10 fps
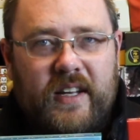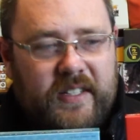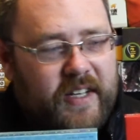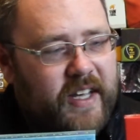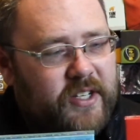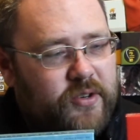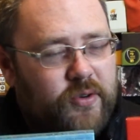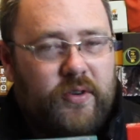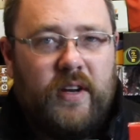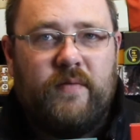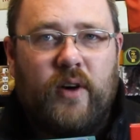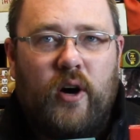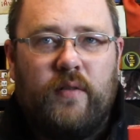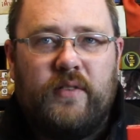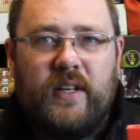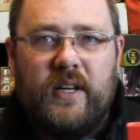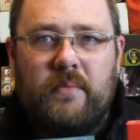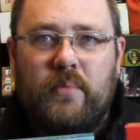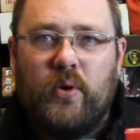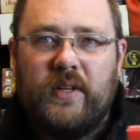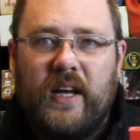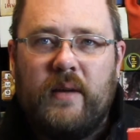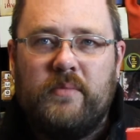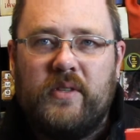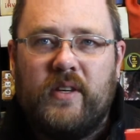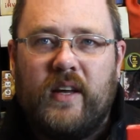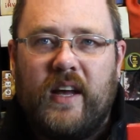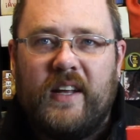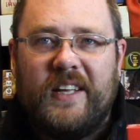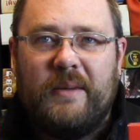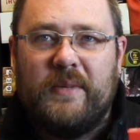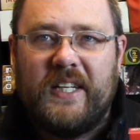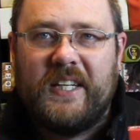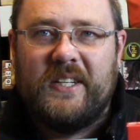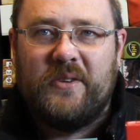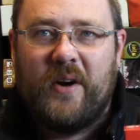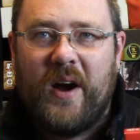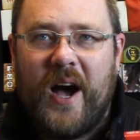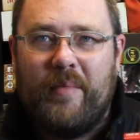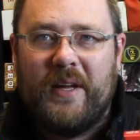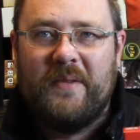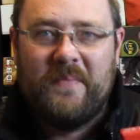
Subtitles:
get children involved in board games and get them addicted to our hobby.